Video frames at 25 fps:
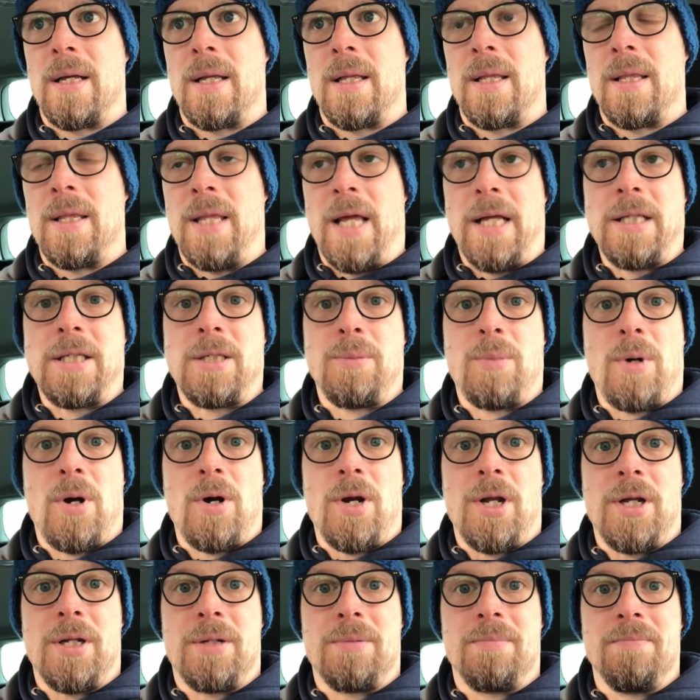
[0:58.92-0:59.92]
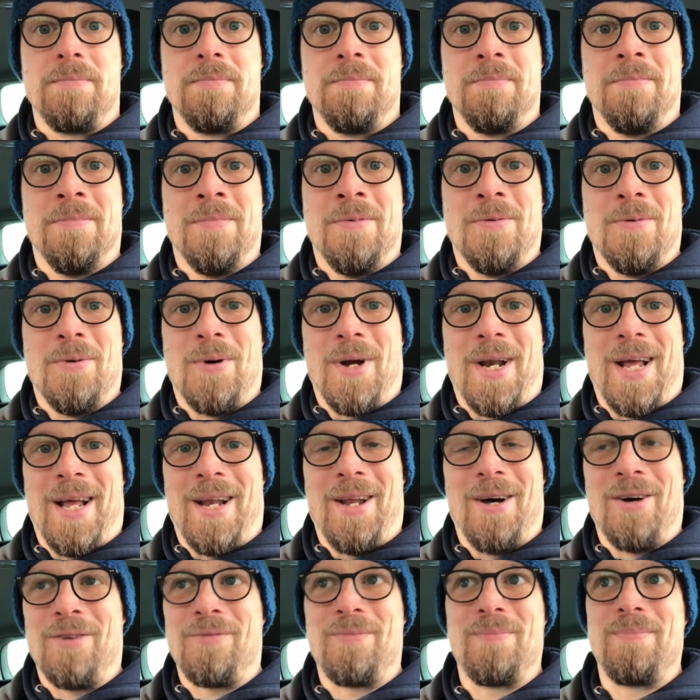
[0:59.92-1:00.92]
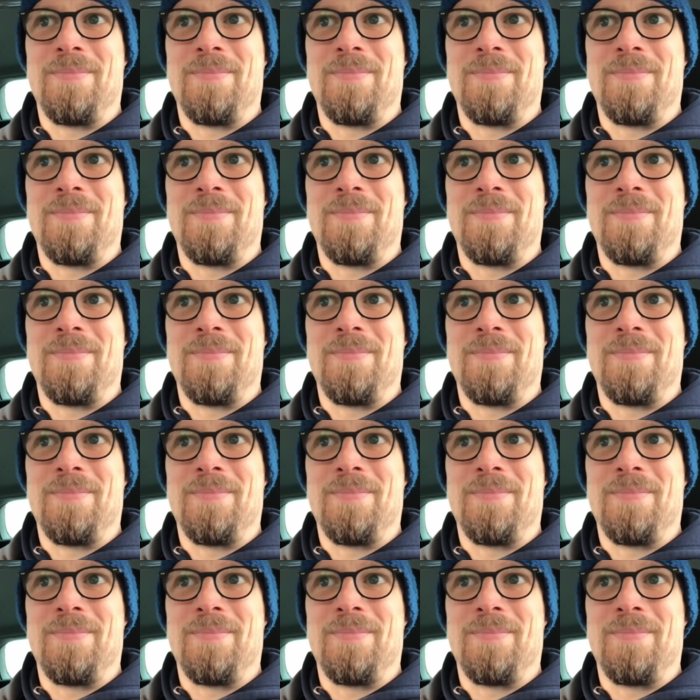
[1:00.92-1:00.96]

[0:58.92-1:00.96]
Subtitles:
That's about it, what I love,